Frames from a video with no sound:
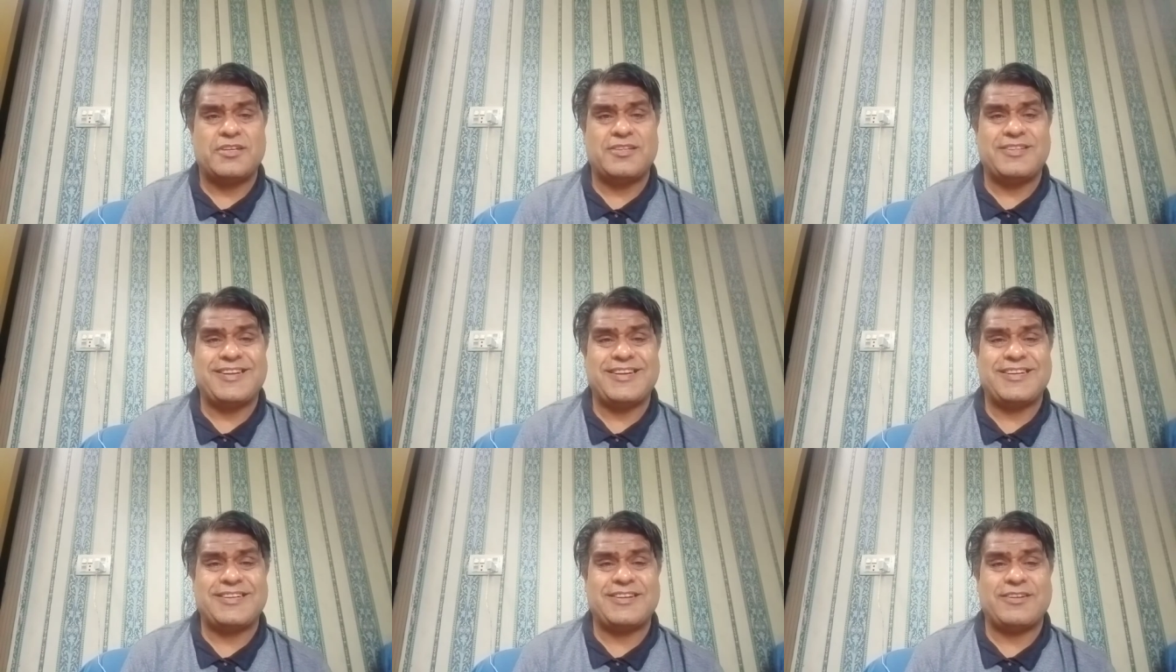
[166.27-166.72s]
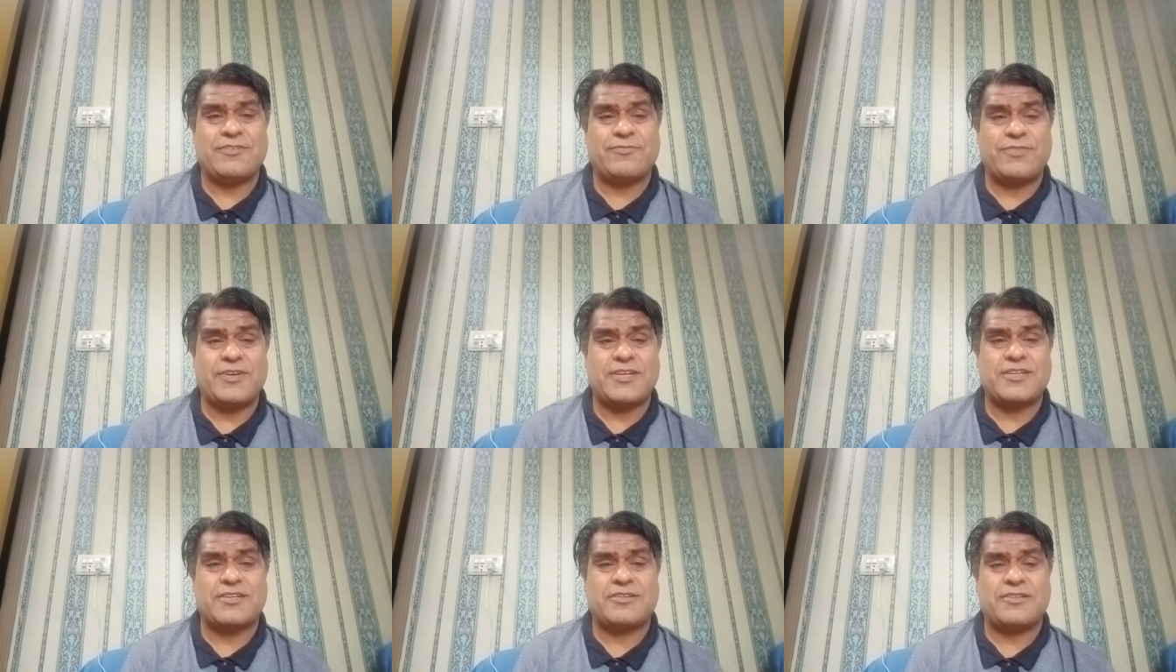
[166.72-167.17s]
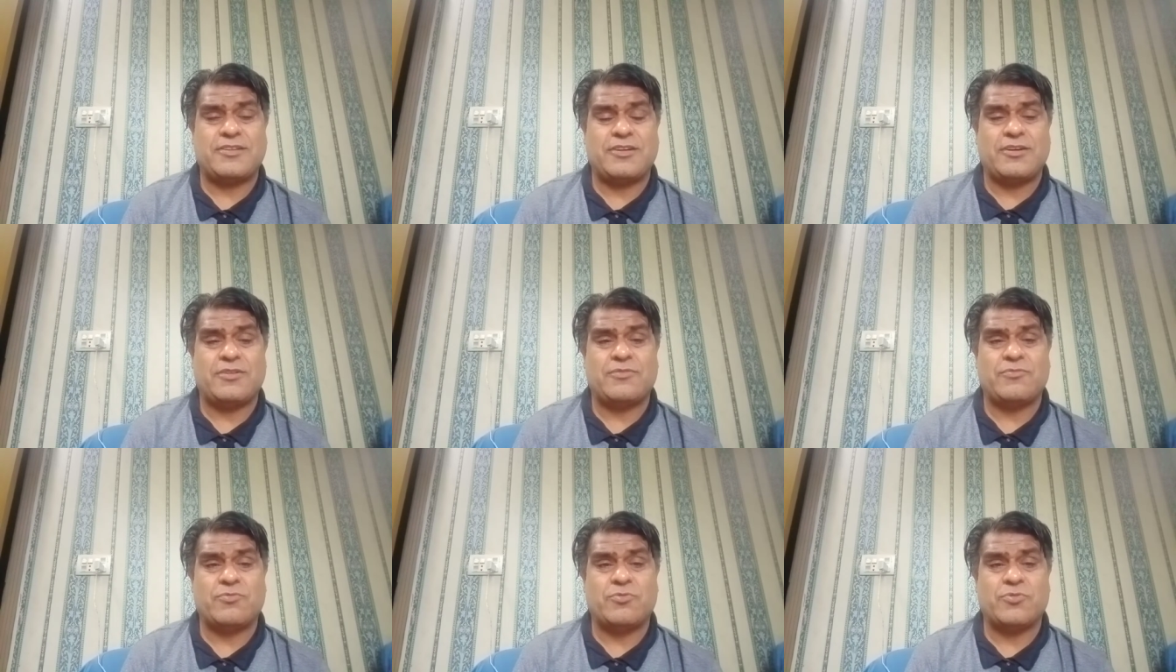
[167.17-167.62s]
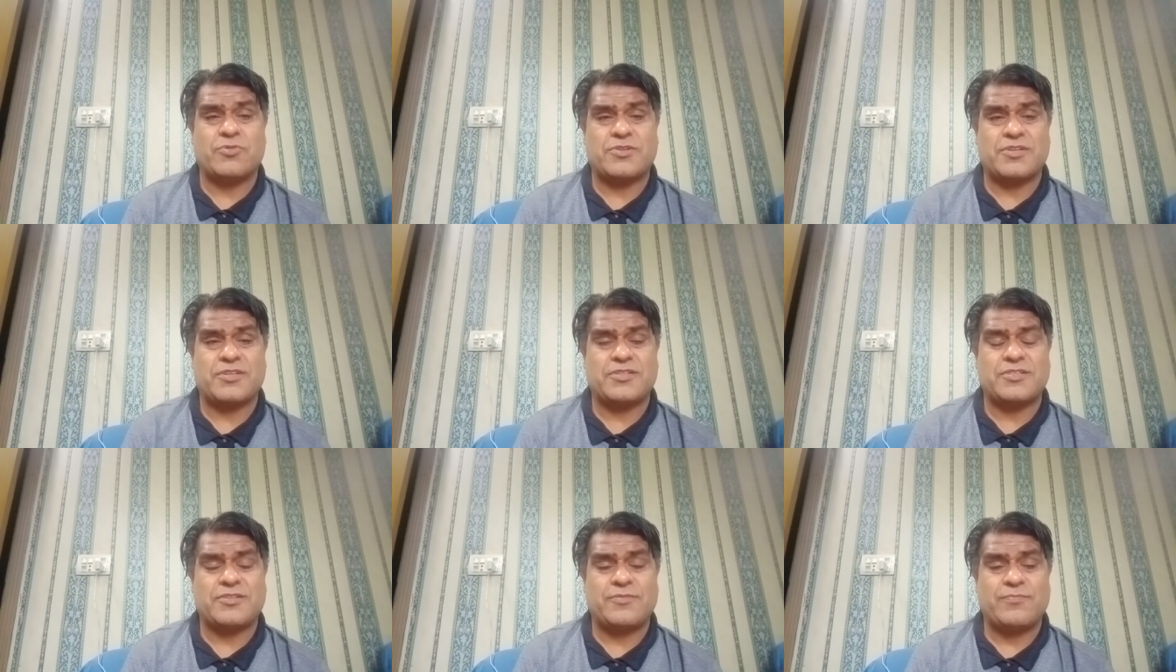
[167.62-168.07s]
that affect the
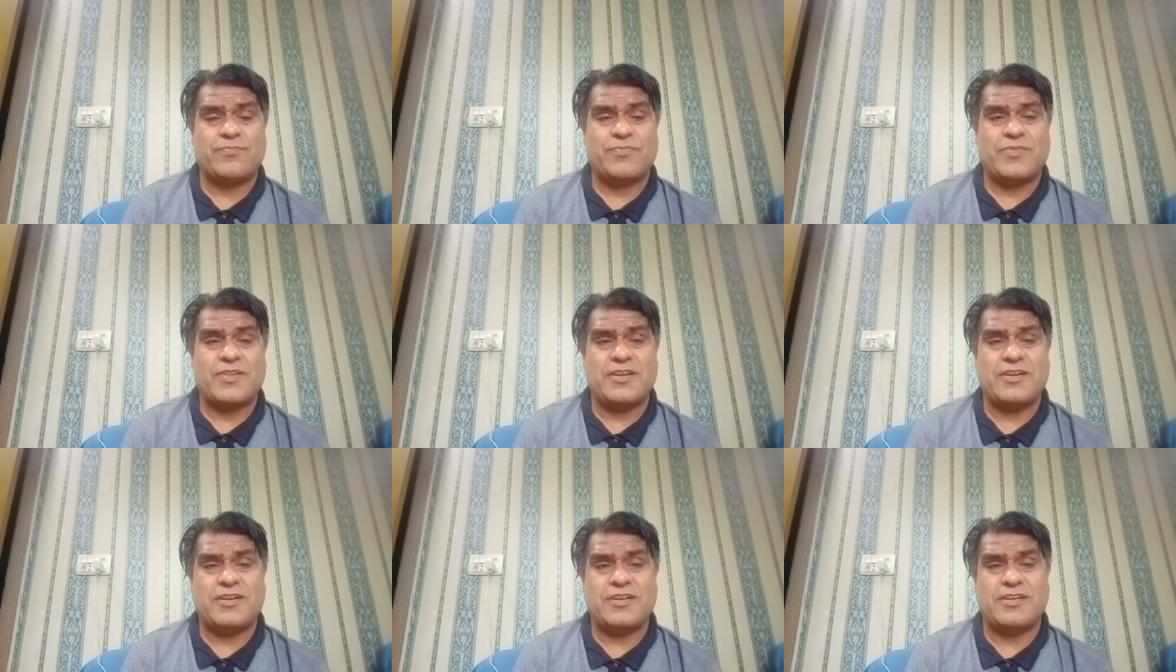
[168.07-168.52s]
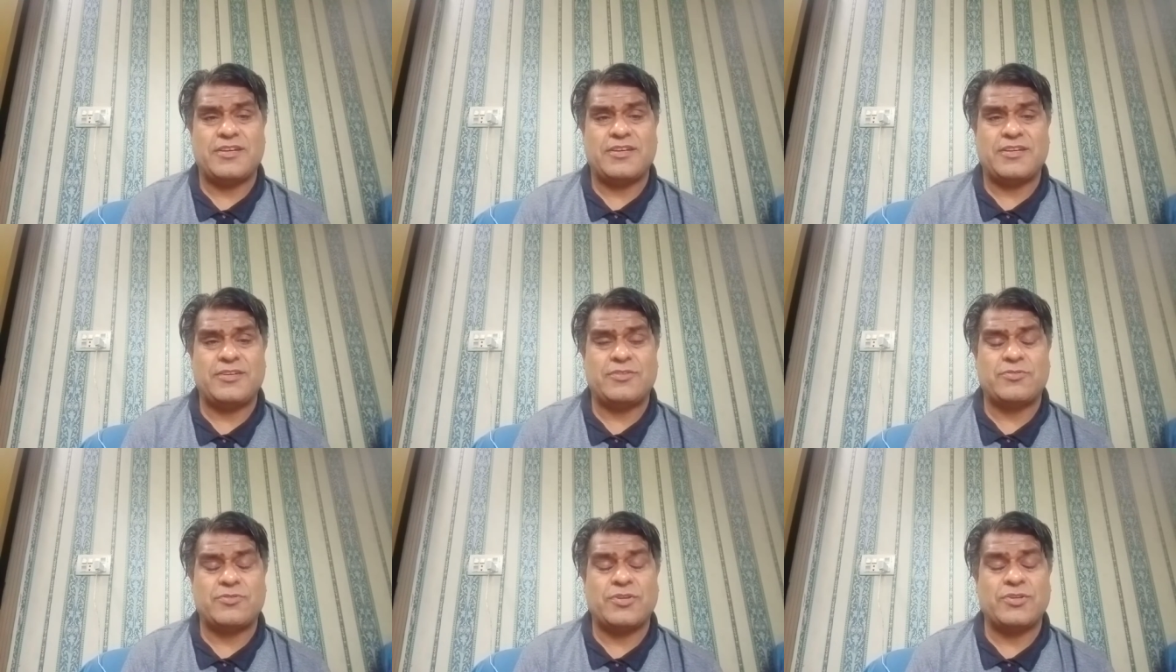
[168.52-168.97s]
voters uh, in,